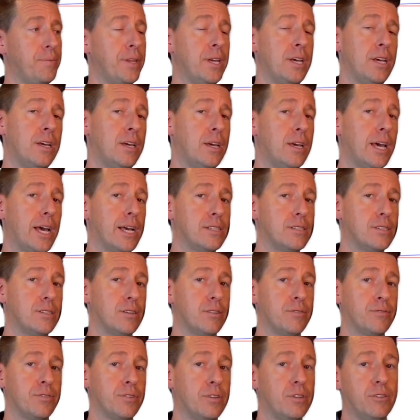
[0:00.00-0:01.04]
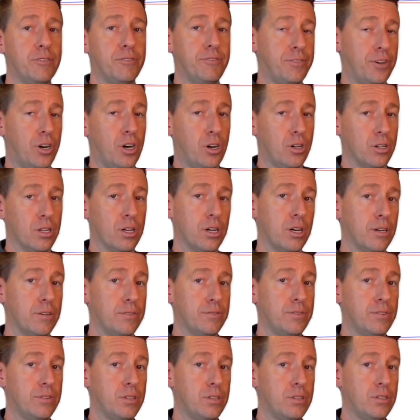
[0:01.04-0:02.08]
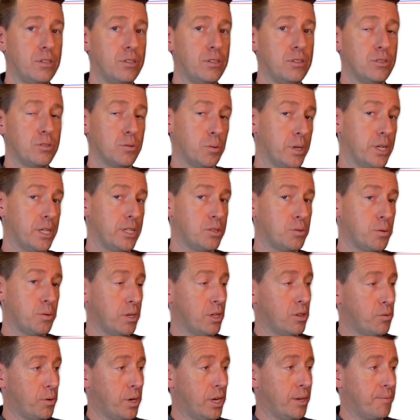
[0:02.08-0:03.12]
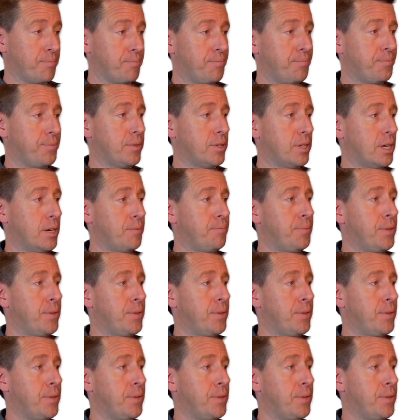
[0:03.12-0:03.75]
as of fall of 2023. Okay.